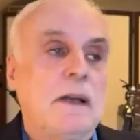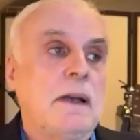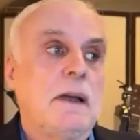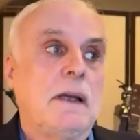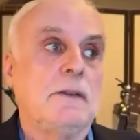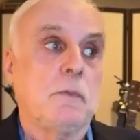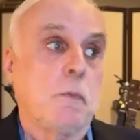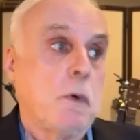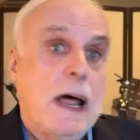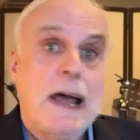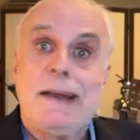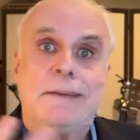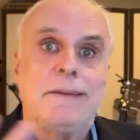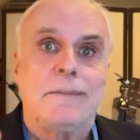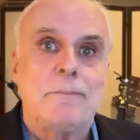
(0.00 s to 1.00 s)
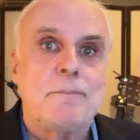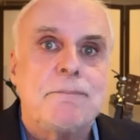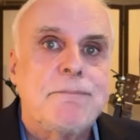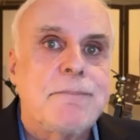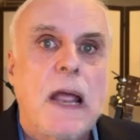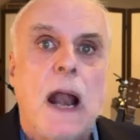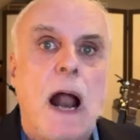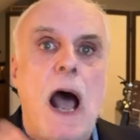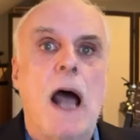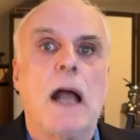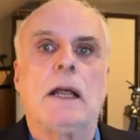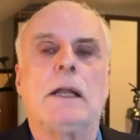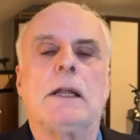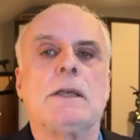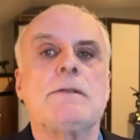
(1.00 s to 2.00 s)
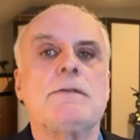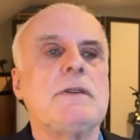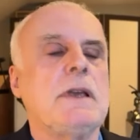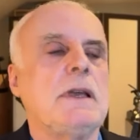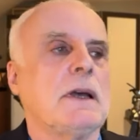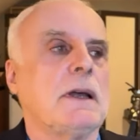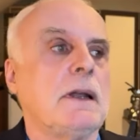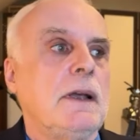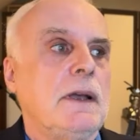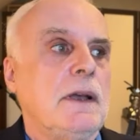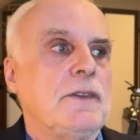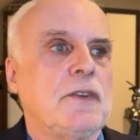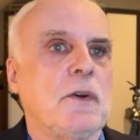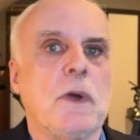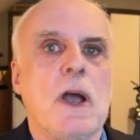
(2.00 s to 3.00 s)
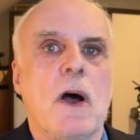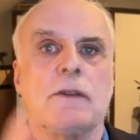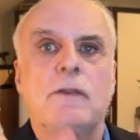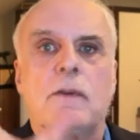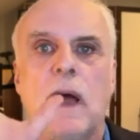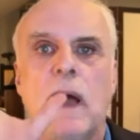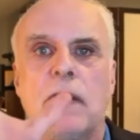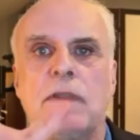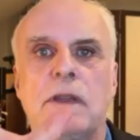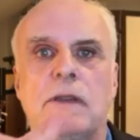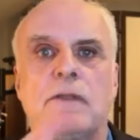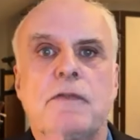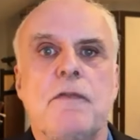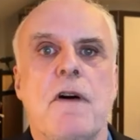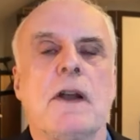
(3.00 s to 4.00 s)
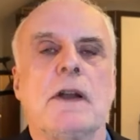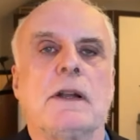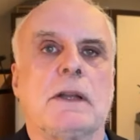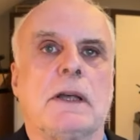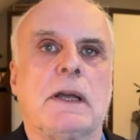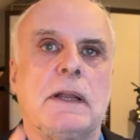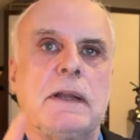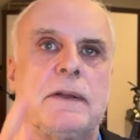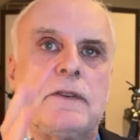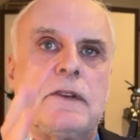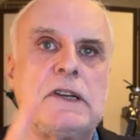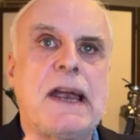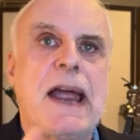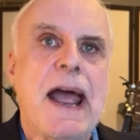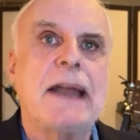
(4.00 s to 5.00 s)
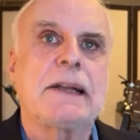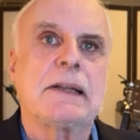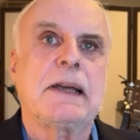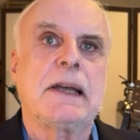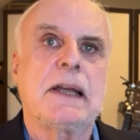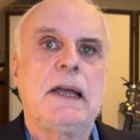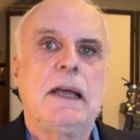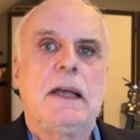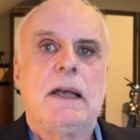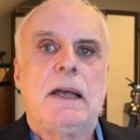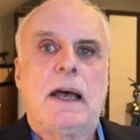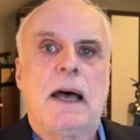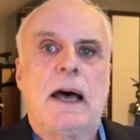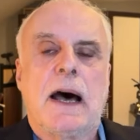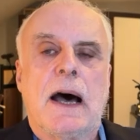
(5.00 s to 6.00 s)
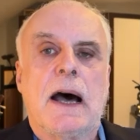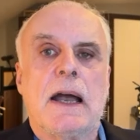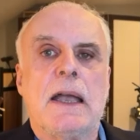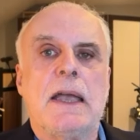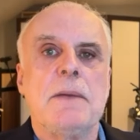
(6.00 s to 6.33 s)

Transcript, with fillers: He said, Well, I didn't, you know, I didn't see it. So we also have this funneling, this channeling. Uh, yeah.